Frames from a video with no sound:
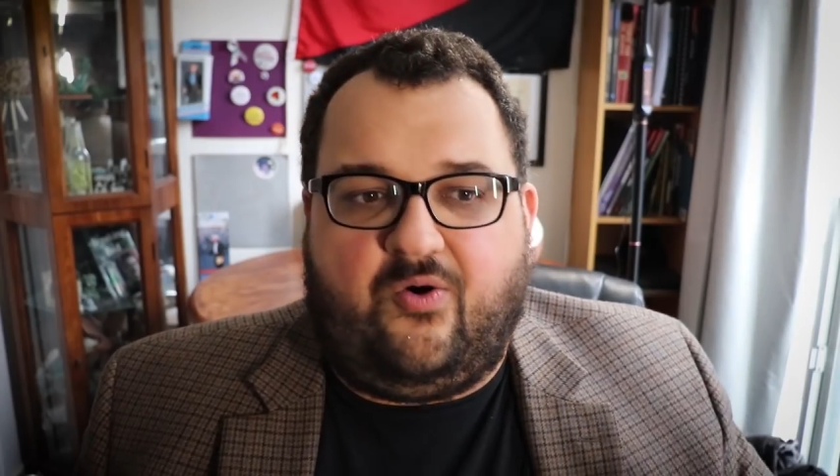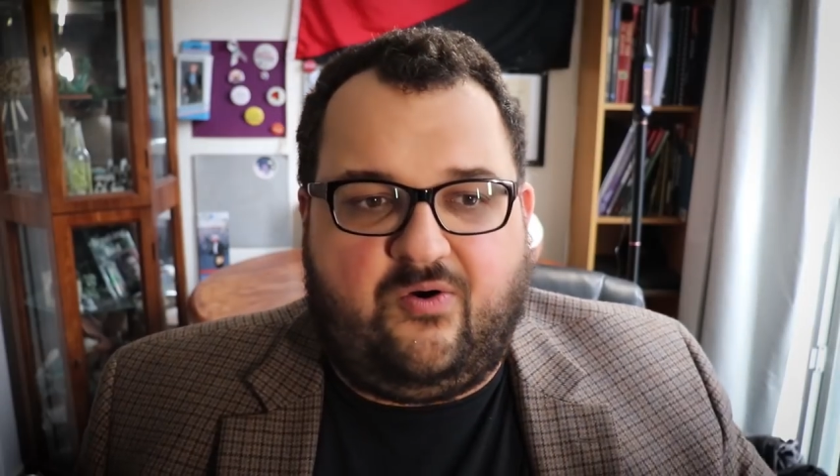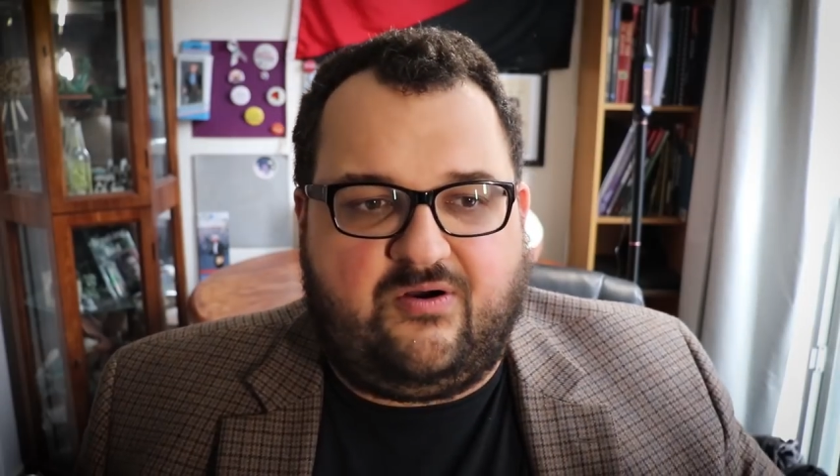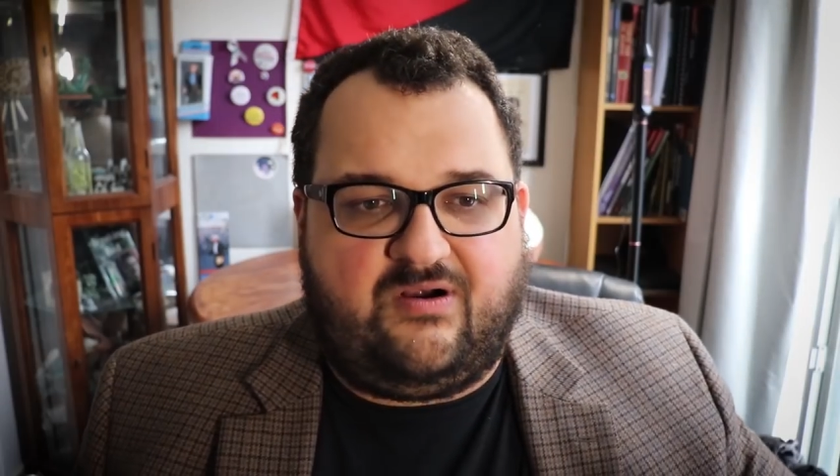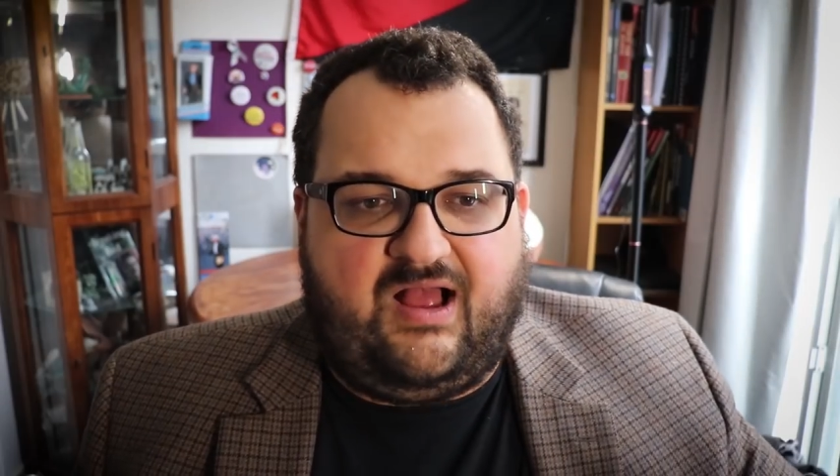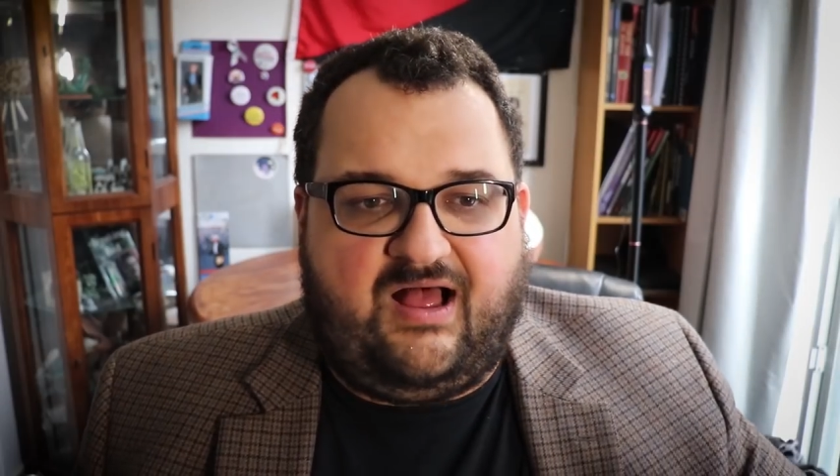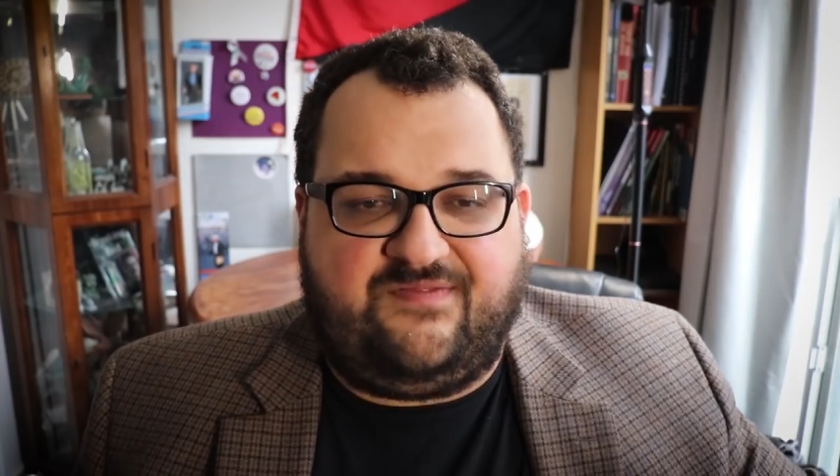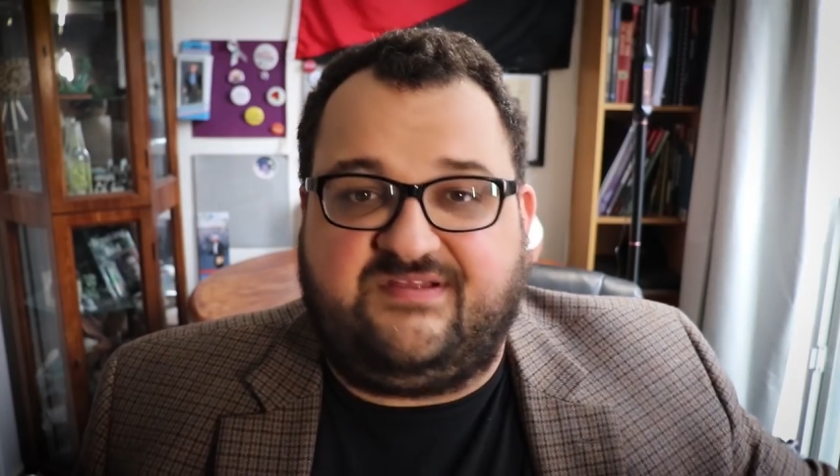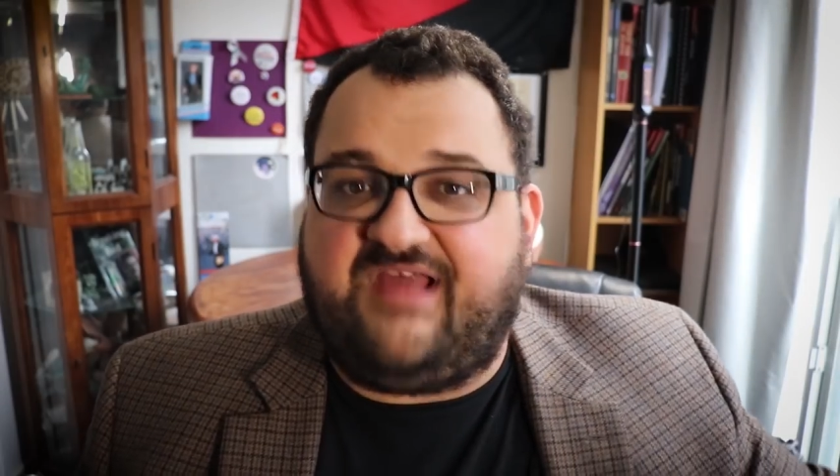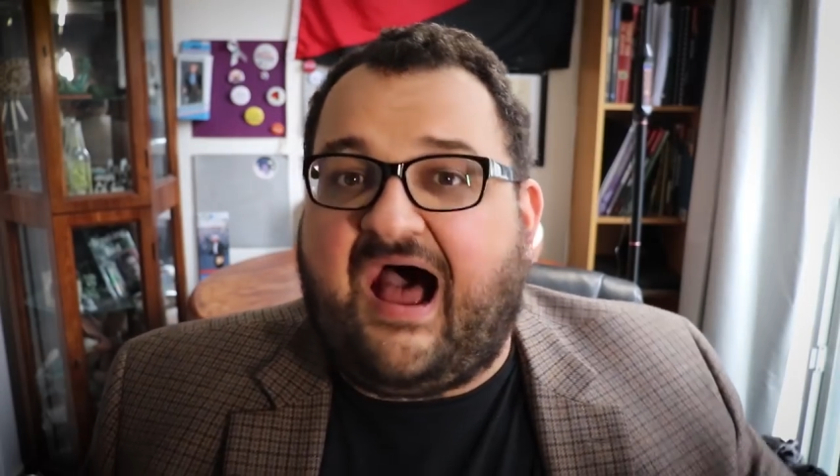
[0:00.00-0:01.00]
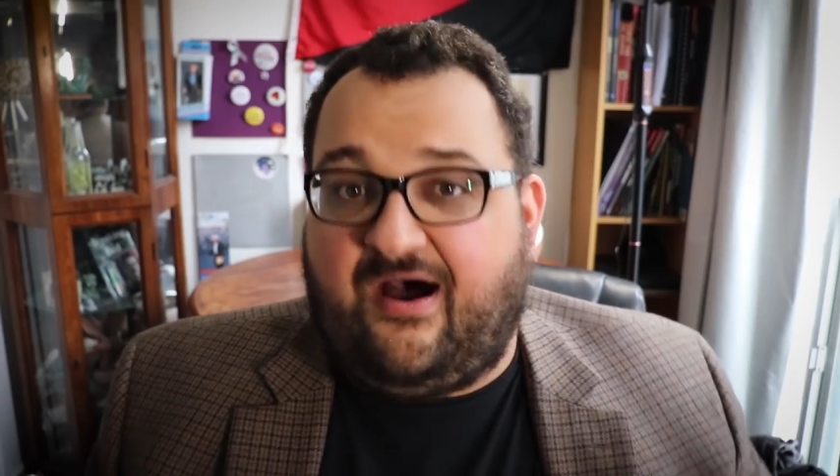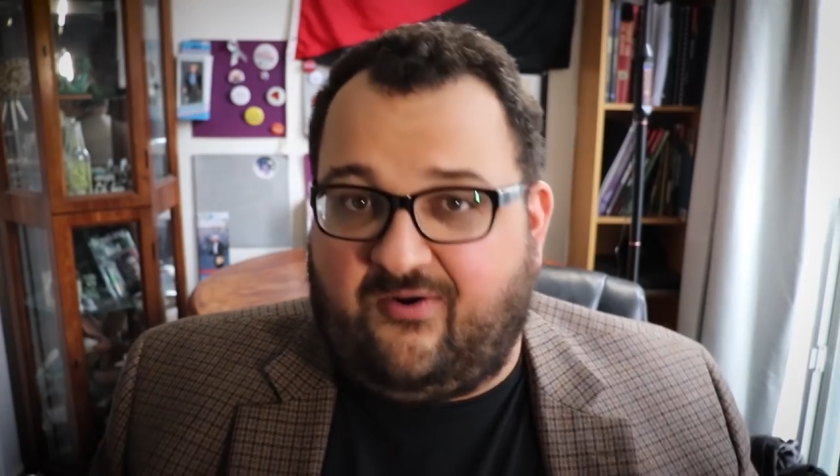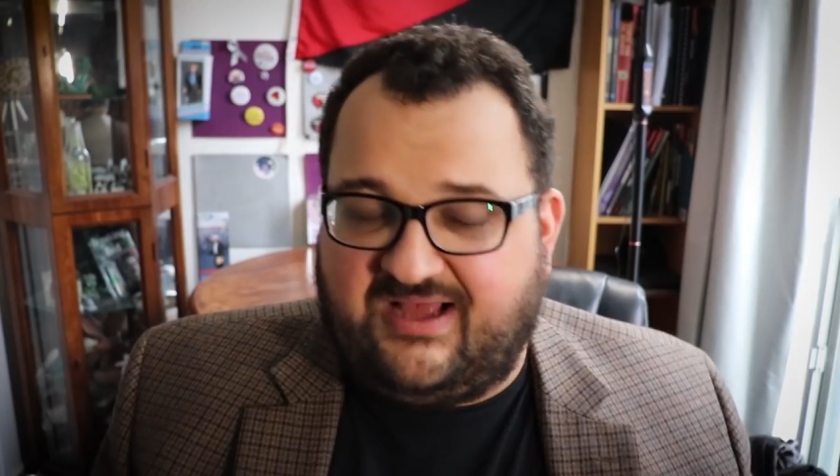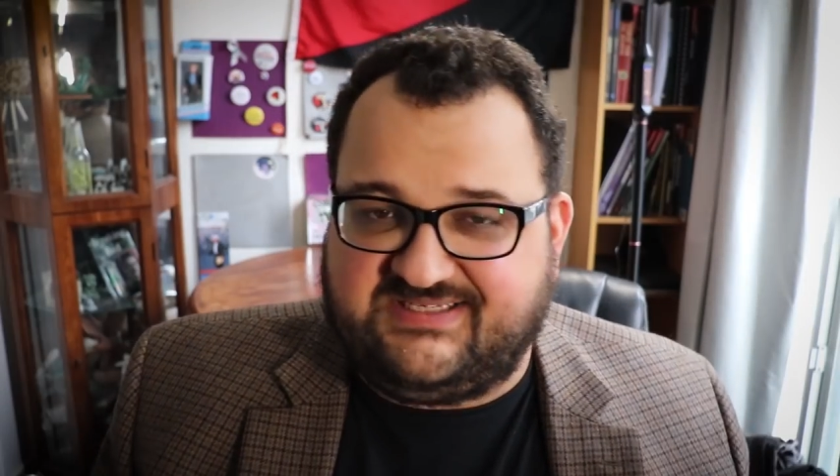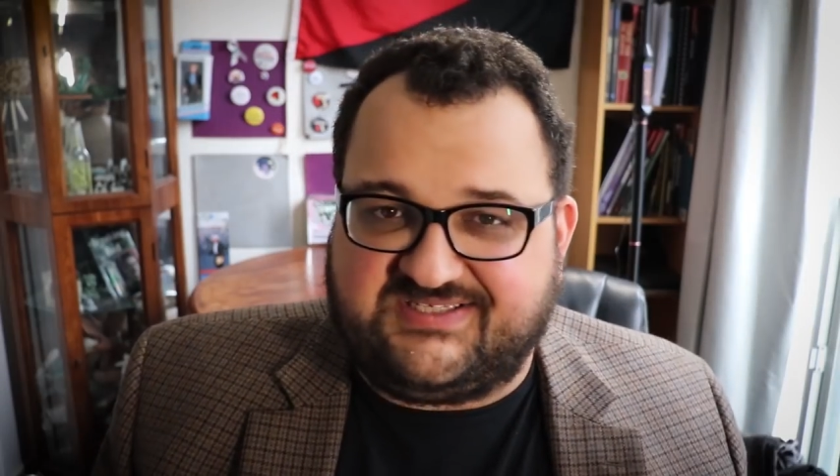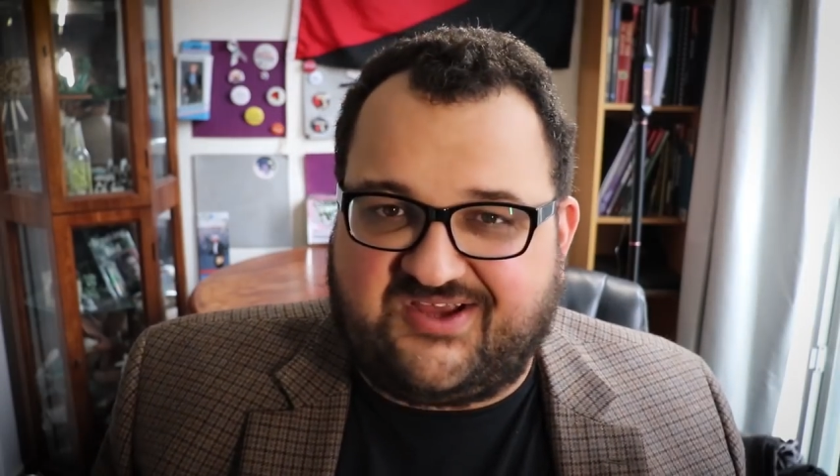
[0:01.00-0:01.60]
or the Tao as